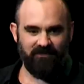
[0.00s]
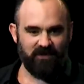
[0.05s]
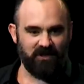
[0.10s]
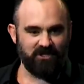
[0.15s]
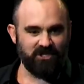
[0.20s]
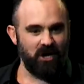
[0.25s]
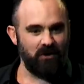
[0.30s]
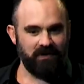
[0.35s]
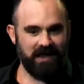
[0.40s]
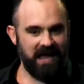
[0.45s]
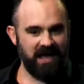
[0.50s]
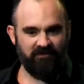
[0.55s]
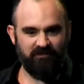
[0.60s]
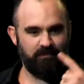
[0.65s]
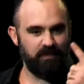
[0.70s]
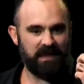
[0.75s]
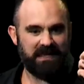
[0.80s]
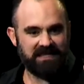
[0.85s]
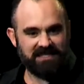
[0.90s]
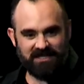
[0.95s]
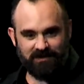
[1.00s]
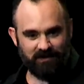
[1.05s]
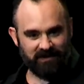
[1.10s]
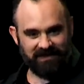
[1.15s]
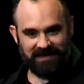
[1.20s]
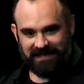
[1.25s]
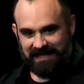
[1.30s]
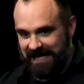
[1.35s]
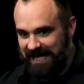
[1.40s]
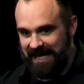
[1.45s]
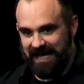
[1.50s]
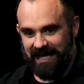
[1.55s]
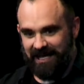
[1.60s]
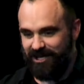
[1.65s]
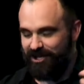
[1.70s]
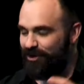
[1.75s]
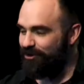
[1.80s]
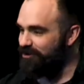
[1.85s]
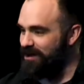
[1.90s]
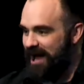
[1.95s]
you don't have peace with the king,
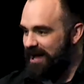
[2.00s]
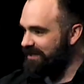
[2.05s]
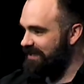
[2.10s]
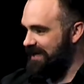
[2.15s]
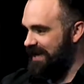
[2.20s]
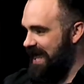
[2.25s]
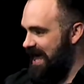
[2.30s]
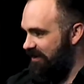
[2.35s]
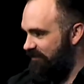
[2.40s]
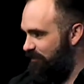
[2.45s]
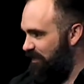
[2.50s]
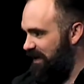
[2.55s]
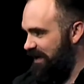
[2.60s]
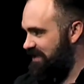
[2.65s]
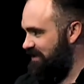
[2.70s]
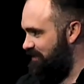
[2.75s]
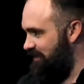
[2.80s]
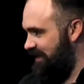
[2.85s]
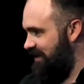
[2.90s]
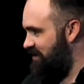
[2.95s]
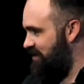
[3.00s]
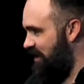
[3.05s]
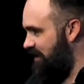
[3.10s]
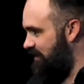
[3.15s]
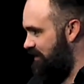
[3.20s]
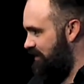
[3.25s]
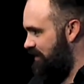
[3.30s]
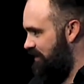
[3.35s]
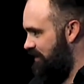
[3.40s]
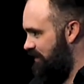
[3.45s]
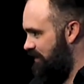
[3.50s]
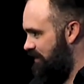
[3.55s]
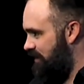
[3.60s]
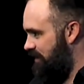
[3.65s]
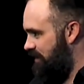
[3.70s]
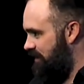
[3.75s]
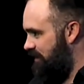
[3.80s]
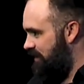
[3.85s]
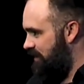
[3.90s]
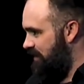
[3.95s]
you're not going to have peace with each other.
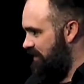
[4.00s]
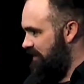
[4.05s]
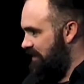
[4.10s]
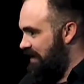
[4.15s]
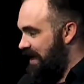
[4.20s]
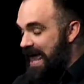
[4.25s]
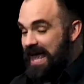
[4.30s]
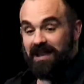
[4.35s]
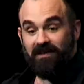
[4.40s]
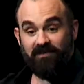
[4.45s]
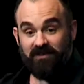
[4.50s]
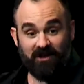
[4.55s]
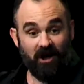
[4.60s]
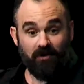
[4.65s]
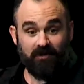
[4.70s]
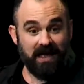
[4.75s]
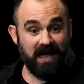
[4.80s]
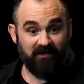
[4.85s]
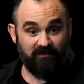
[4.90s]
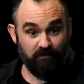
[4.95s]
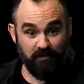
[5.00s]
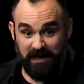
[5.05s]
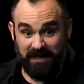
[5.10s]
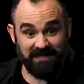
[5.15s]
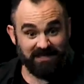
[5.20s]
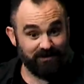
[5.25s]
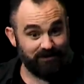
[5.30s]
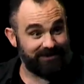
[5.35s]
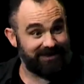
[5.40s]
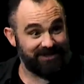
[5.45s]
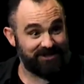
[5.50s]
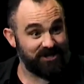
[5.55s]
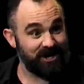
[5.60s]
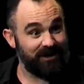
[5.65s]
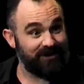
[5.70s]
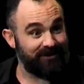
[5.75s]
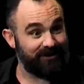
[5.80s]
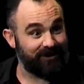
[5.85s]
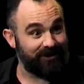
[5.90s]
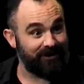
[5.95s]
And if you don't have peace with each
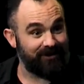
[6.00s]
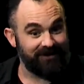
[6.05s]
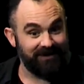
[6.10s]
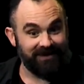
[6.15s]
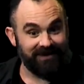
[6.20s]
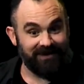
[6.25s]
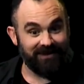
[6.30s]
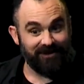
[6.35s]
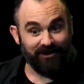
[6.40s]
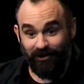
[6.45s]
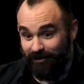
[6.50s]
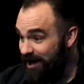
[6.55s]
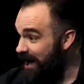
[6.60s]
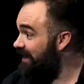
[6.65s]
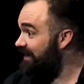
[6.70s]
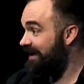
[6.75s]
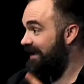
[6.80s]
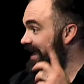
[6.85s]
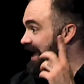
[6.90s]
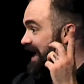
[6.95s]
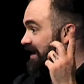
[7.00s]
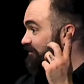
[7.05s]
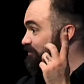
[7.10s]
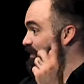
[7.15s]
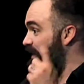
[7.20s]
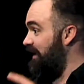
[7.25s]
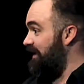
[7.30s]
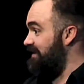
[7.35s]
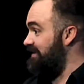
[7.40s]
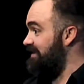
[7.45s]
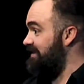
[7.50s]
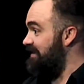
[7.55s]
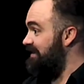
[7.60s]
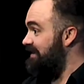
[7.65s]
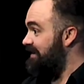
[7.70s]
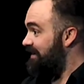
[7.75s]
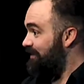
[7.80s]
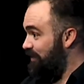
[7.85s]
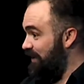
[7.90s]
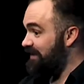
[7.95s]
other, you're not going to have peace
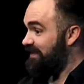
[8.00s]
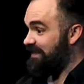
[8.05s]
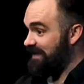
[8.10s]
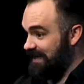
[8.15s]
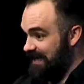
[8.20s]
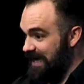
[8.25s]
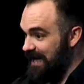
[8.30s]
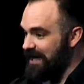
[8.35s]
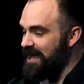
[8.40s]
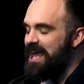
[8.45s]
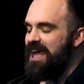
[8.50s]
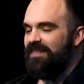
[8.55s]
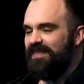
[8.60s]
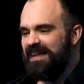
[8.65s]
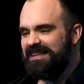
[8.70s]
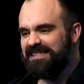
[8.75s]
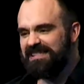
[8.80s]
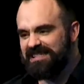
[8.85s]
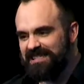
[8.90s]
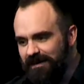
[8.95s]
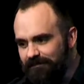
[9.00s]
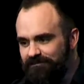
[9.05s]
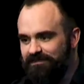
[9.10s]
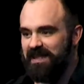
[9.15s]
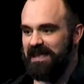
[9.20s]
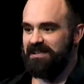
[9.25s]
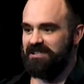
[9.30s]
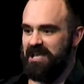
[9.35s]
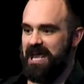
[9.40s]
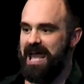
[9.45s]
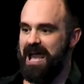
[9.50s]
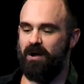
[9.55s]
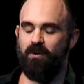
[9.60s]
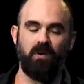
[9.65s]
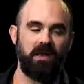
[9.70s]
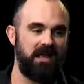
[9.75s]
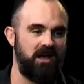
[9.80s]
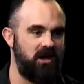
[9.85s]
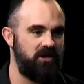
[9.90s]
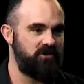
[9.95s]
with the king. That's something to how
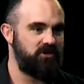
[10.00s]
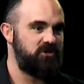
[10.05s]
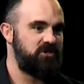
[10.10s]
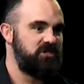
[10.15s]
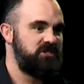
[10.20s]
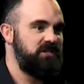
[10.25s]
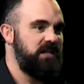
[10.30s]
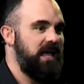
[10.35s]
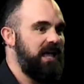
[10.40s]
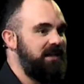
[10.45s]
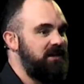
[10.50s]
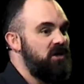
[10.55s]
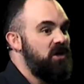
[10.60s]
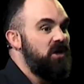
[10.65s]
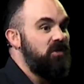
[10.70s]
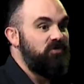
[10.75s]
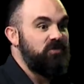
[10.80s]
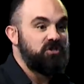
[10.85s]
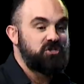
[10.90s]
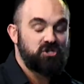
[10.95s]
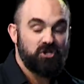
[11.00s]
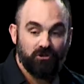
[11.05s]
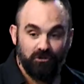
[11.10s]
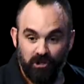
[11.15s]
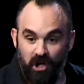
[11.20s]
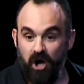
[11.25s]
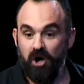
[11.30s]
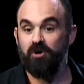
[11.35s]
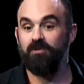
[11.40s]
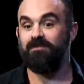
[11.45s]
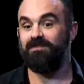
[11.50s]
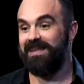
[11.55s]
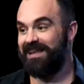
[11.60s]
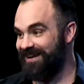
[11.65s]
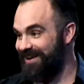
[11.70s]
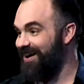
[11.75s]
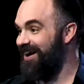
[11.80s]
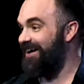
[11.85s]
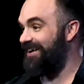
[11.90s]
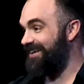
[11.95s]
we understand the shalom that
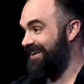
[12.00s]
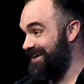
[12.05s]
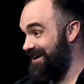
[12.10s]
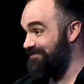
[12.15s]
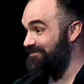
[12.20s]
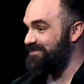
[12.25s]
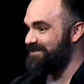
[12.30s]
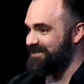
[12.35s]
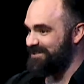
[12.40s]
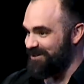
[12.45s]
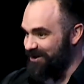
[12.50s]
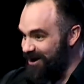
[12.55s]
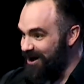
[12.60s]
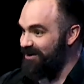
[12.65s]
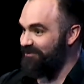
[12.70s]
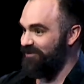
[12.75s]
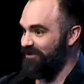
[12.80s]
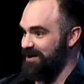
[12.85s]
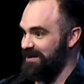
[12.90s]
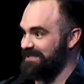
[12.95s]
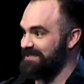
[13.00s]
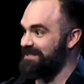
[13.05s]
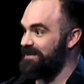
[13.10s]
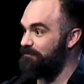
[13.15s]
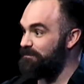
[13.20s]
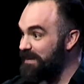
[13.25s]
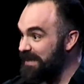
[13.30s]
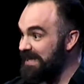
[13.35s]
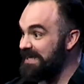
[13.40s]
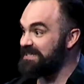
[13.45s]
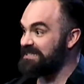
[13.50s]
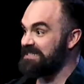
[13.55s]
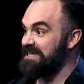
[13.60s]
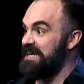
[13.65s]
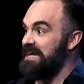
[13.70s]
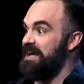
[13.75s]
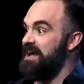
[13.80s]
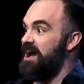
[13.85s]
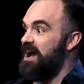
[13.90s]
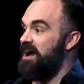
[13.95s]
God comes to offer us, the peace
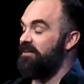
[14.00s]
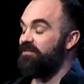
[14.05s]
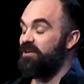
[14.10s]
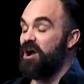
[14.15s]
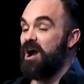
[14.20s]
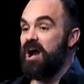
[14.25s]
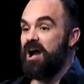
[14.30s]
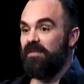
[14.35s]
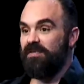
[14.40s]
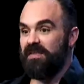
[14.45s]
of God